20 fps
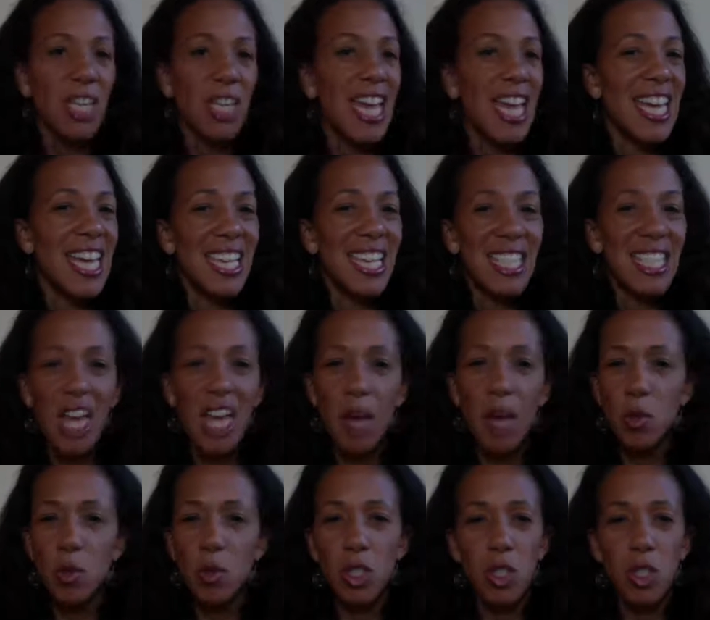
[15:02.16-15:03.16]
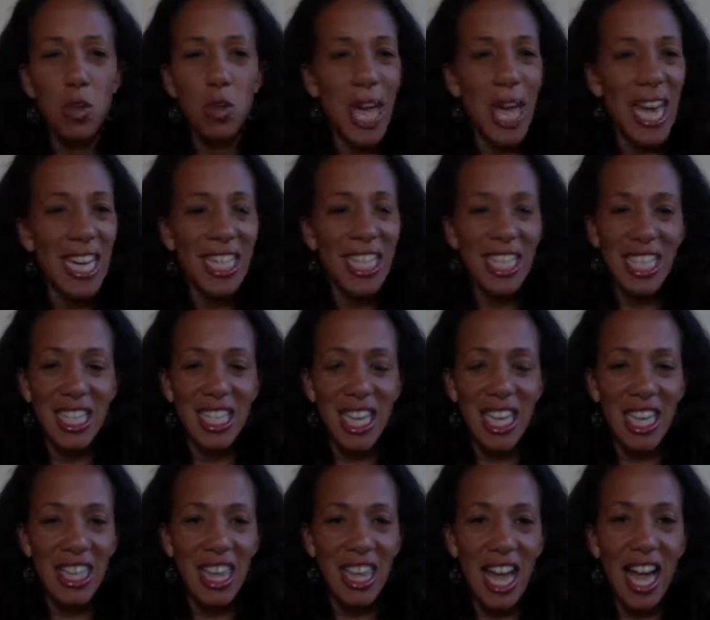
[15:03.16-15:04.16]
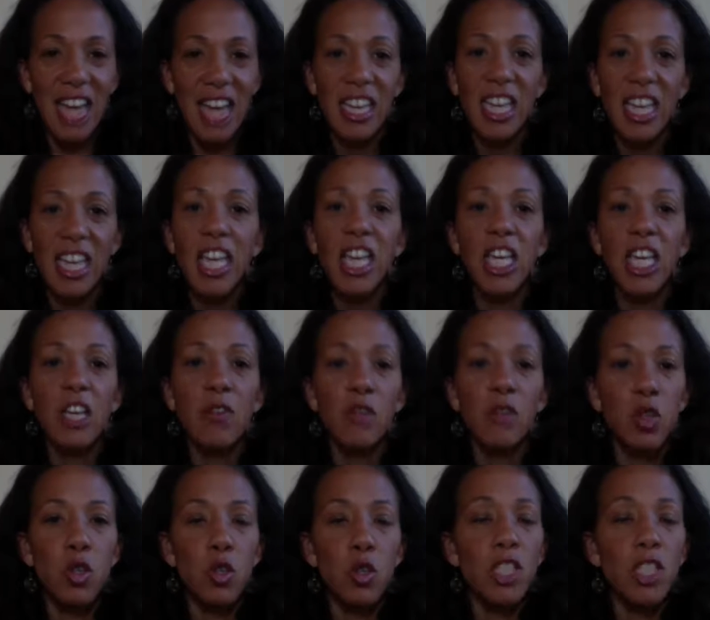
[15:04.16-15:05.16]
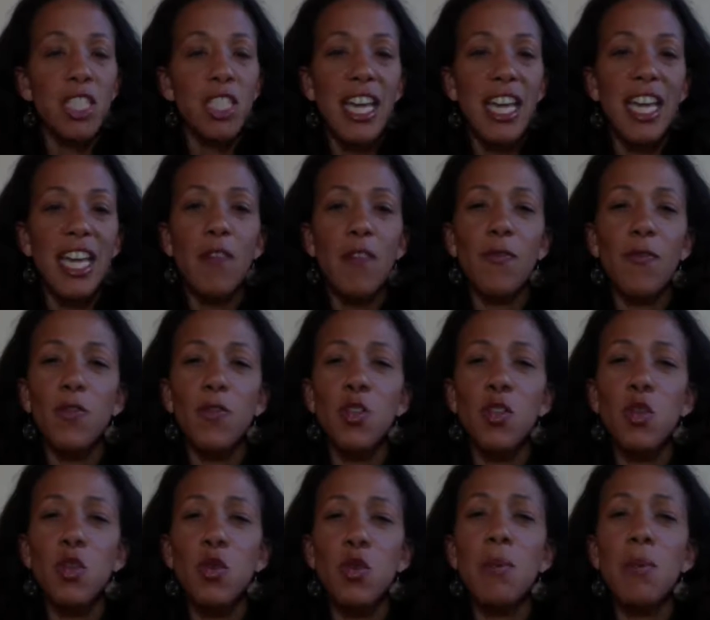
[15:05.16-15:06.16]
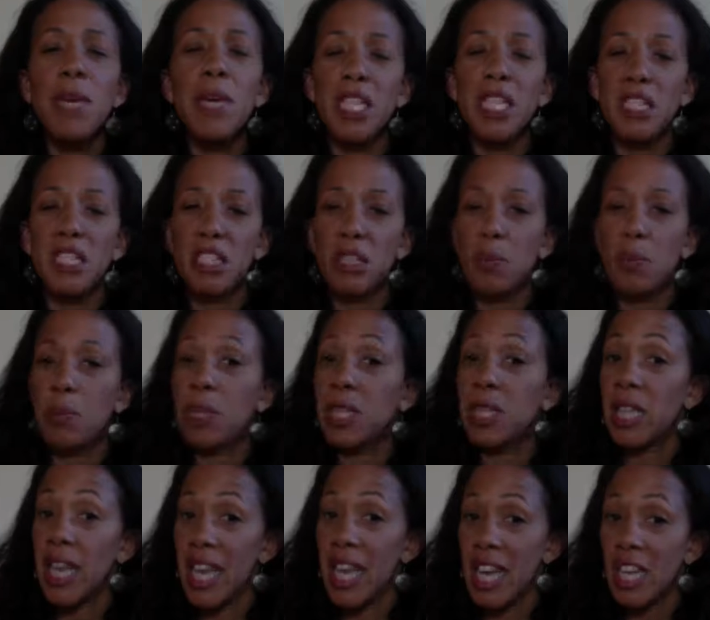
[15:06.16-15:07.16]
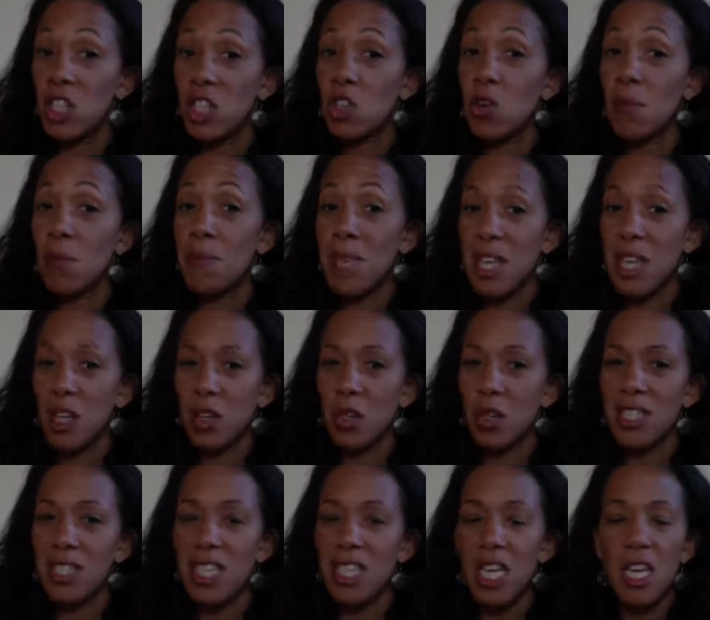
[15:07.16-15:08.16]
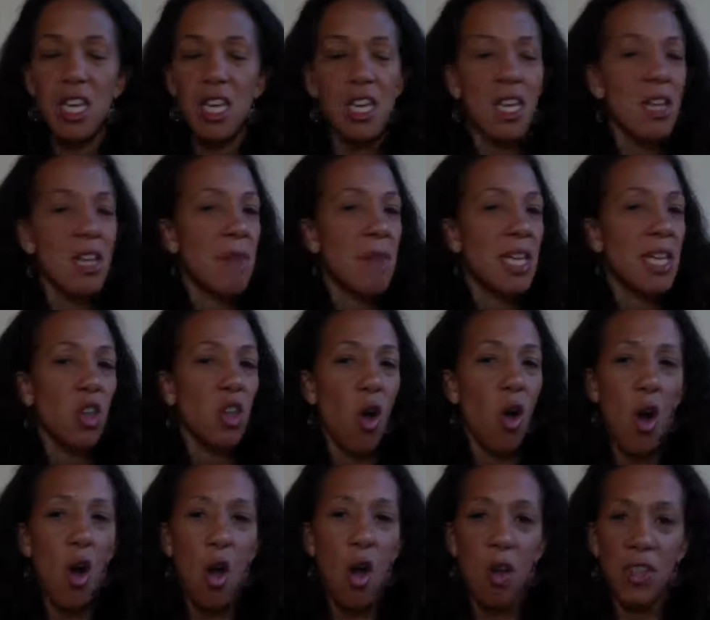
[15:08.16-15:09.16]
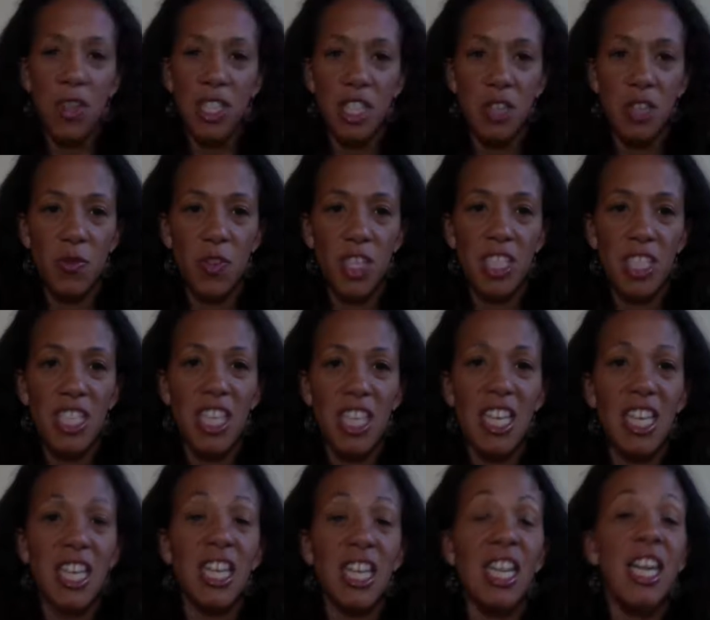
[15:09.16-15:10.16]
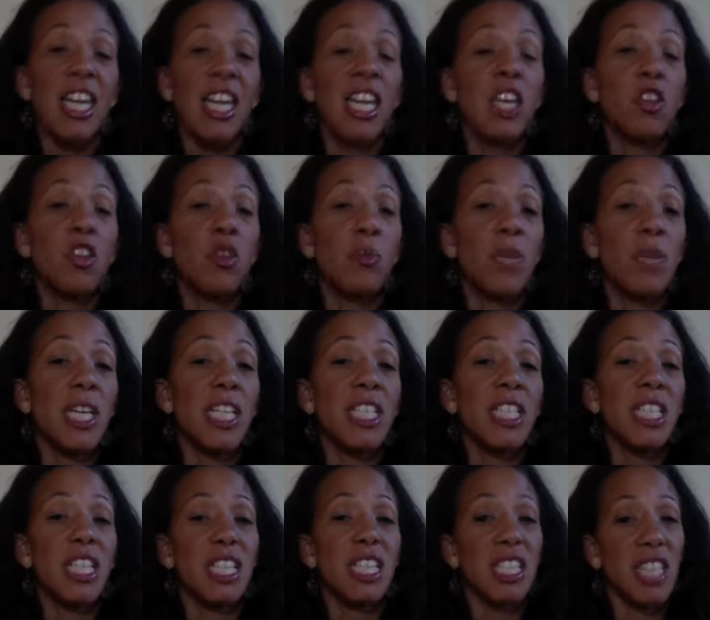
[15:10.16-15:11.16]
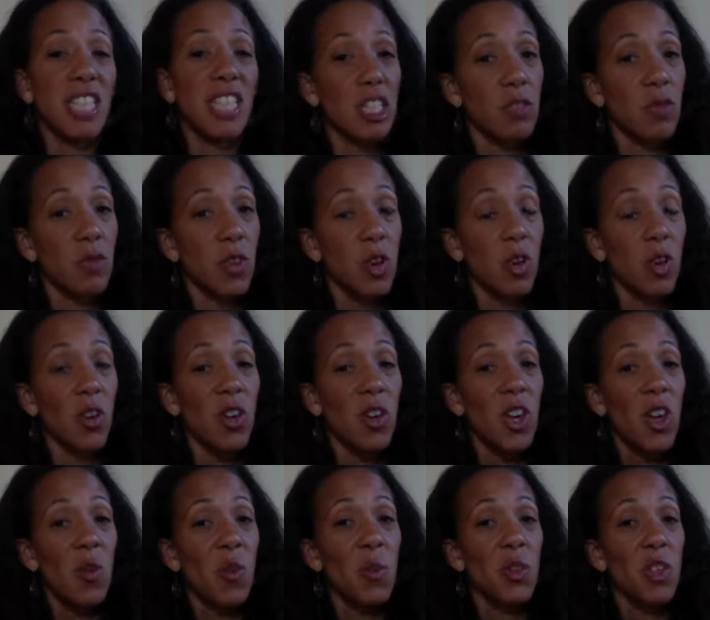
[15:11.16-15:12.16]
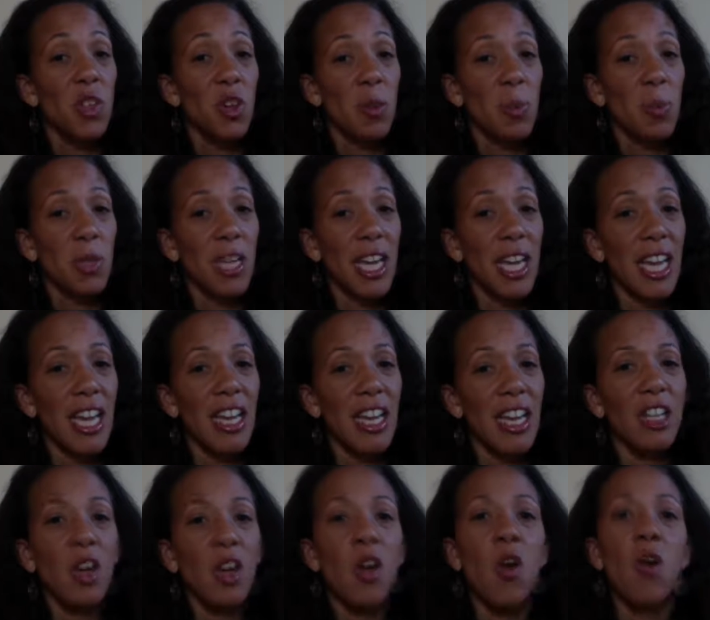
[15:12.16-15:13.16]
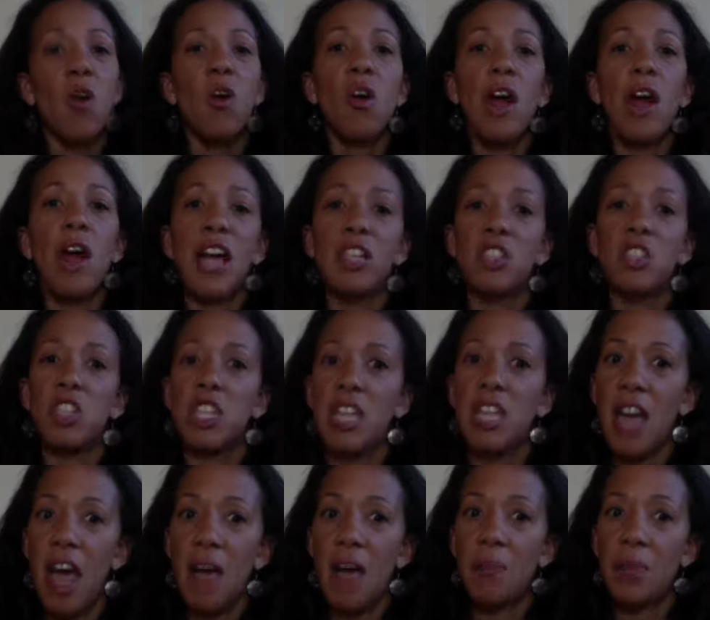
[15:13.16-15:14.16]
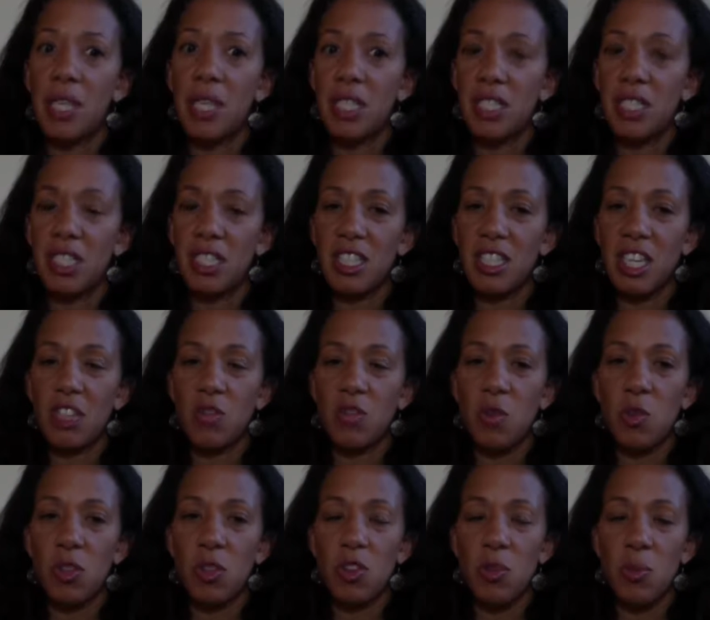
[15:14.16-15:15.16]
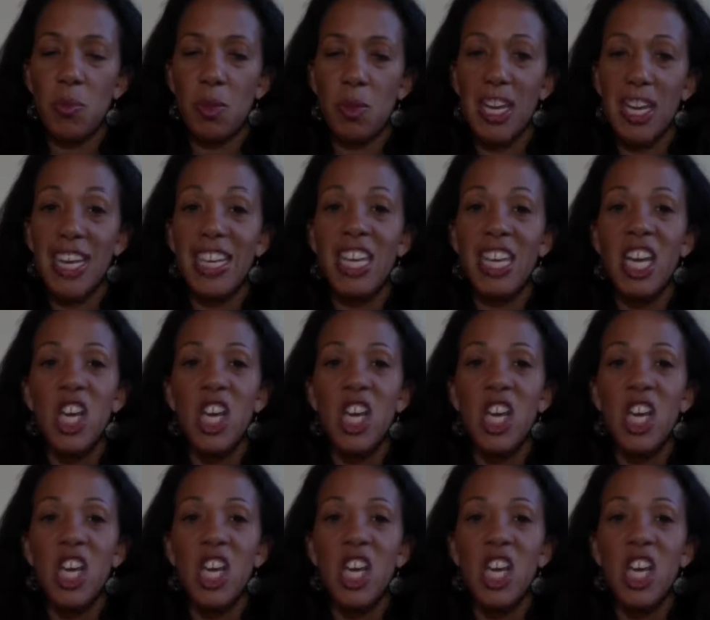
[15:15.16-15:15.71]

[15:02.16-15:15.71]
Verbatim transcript: anytime you want to do anything like that, if you just take a few minutes to plan your meals, it makes all the difference in either being successful with your plan or actually not being successful with your plan.